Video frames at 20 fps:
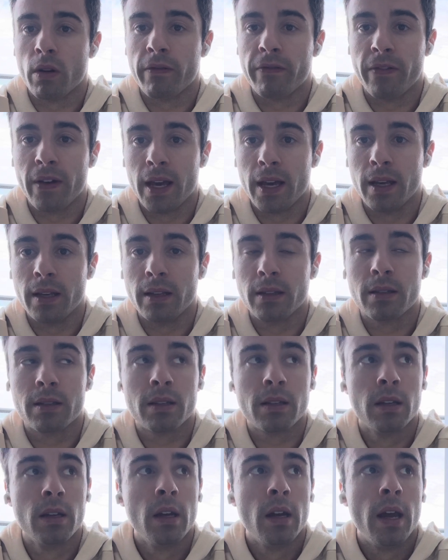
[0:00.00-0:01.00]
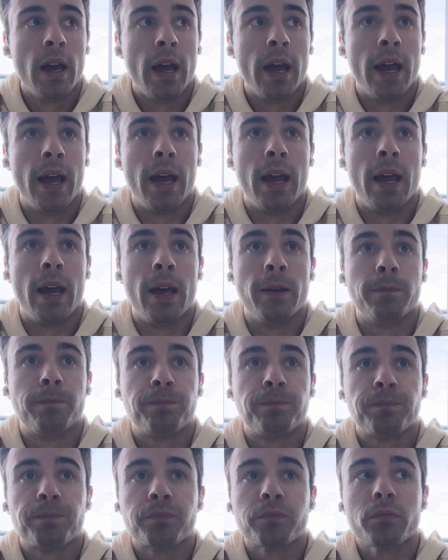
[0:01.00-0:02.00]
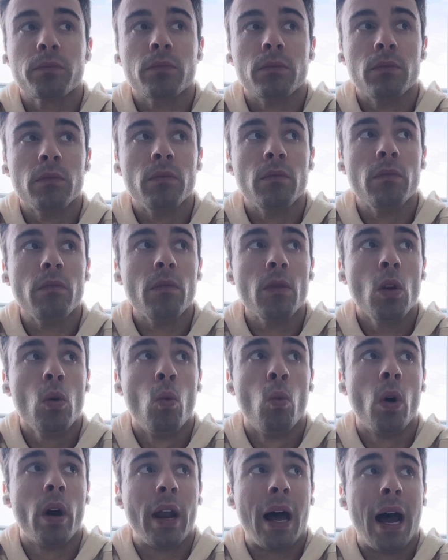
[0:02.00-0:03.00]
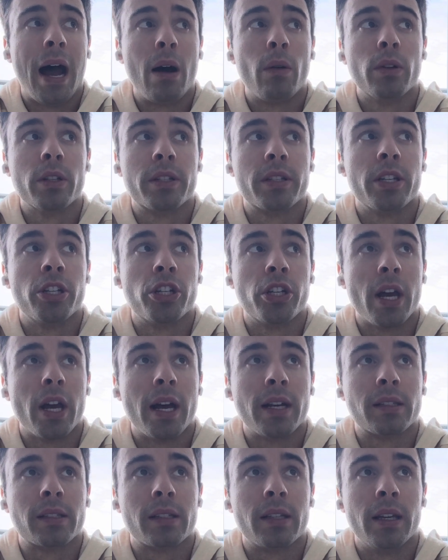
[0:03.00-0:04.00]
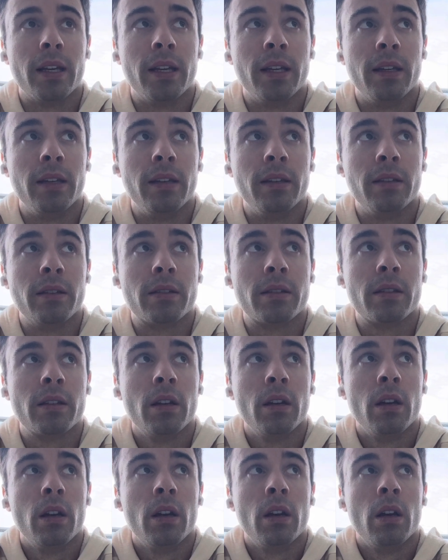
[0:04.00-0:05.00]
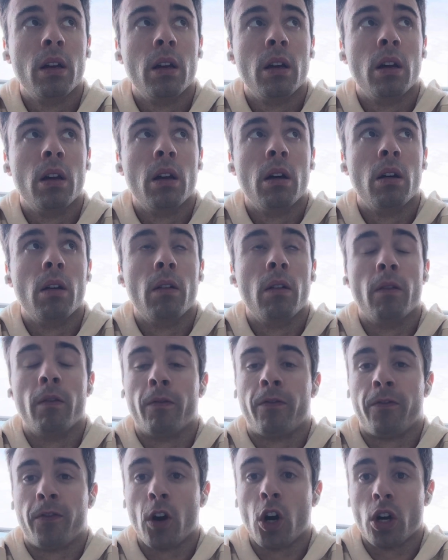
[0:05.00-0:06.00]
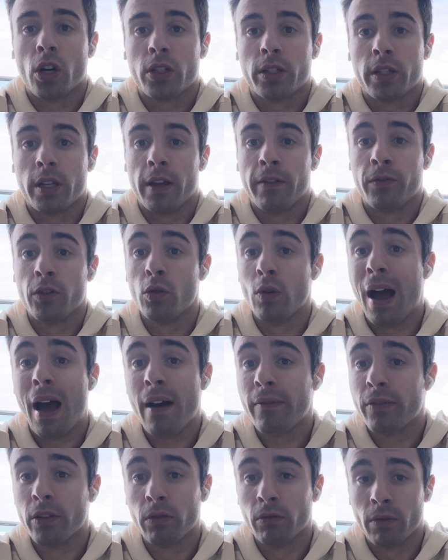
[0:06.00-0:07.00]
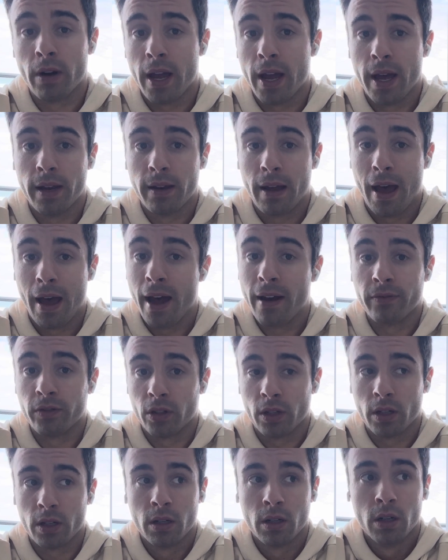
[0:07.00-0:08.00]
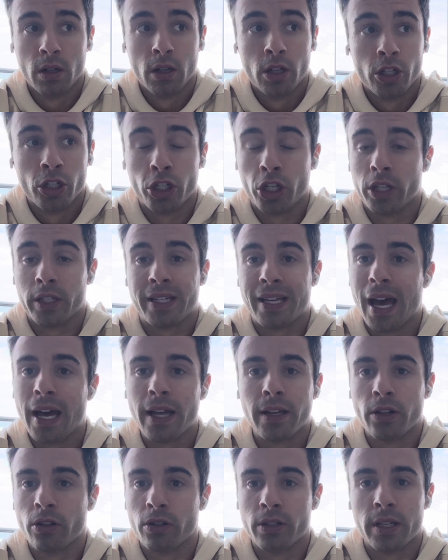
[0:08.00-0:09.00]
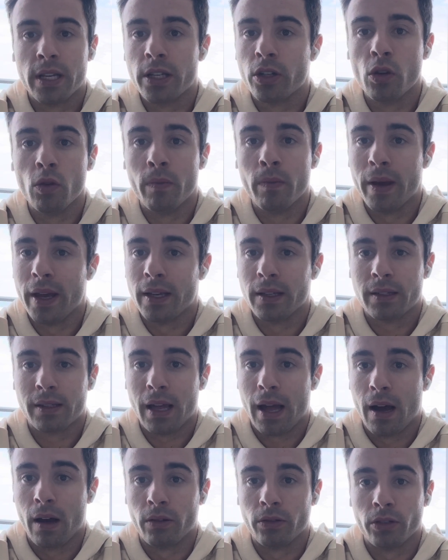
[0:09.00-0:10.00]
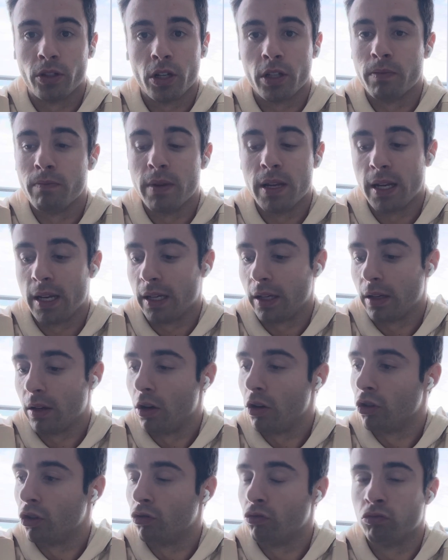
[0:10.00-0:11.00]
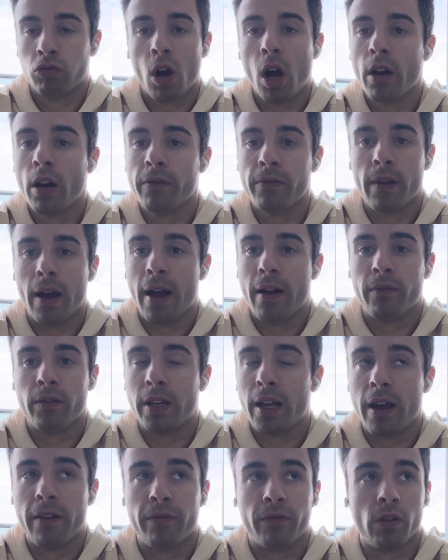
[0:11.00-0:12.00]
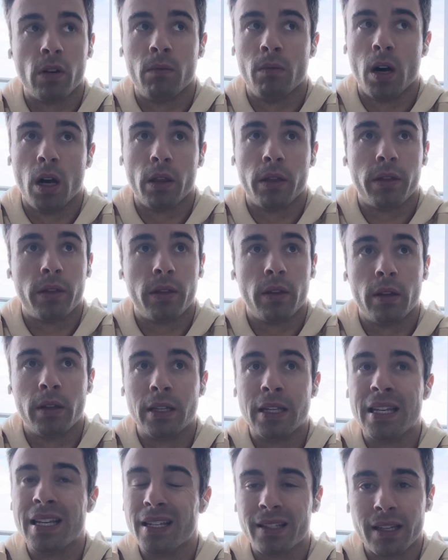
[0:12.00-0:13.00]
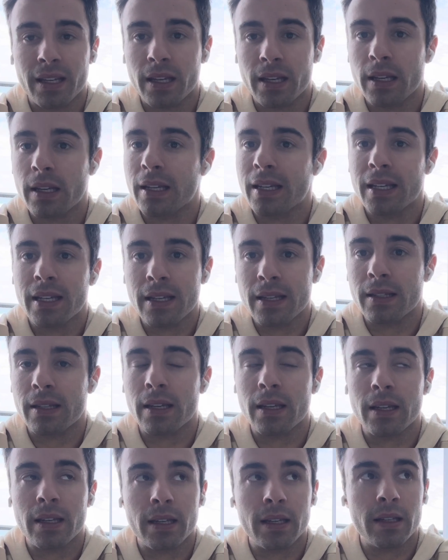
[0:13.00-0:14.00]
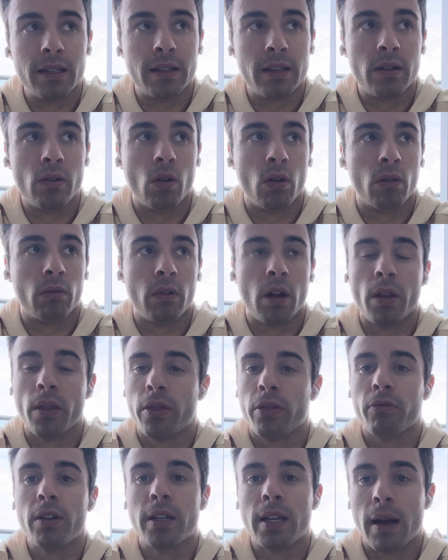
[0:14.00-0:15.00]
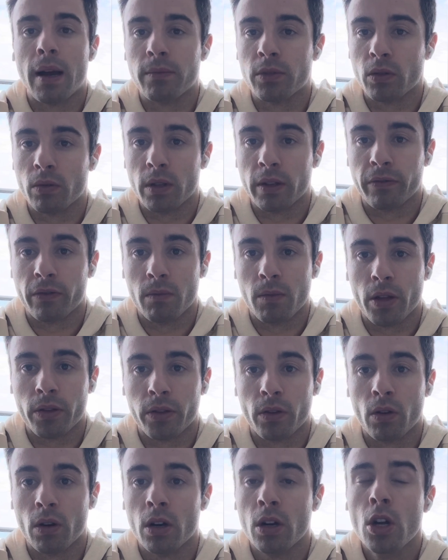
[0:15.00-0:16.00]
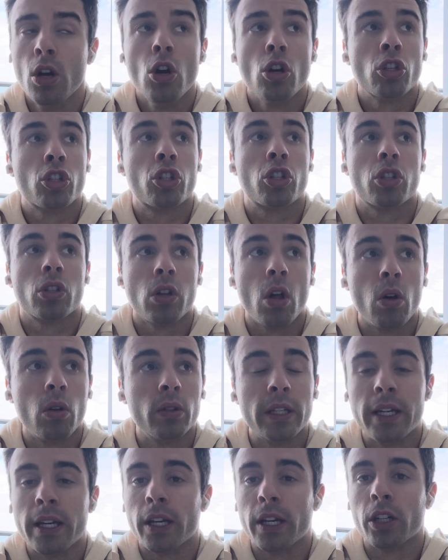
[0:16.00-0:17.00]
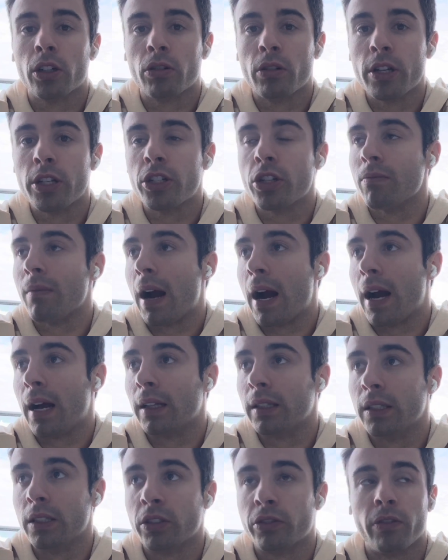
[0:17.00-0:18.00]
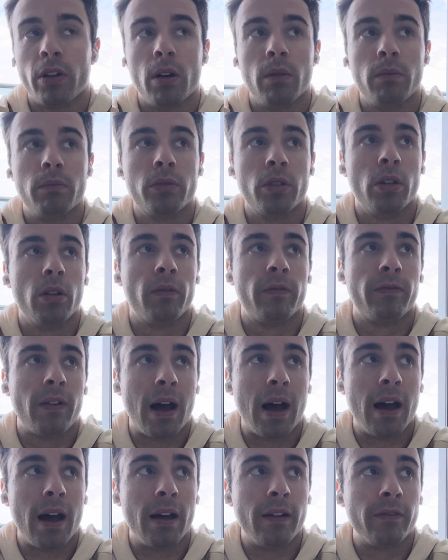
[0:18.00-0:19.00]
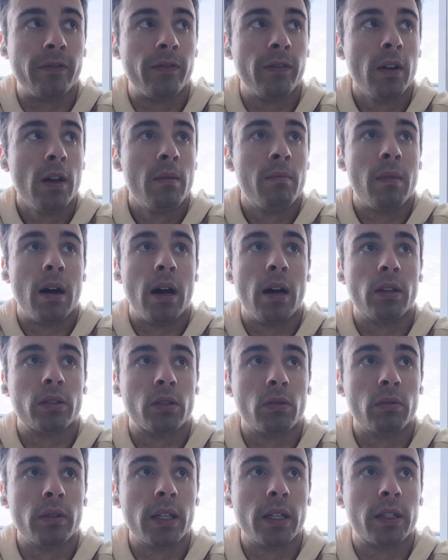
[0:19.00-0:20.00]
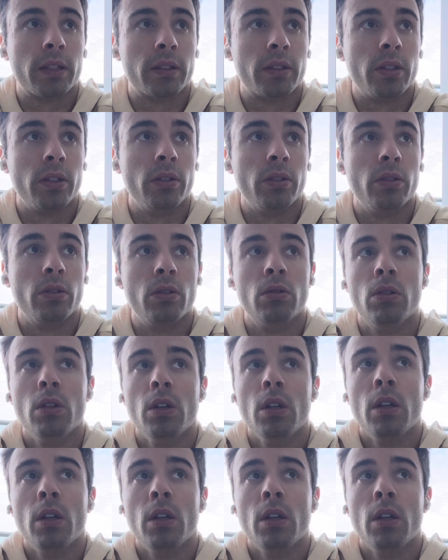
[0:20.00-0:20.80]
phase. And what I would suggest is, first, if you haven't ran ever, just get your Z2 base down, just meaning run every day for a month. Easy, or run 3 times a week for a month, or slowly increase your mileage from 5 miles a week to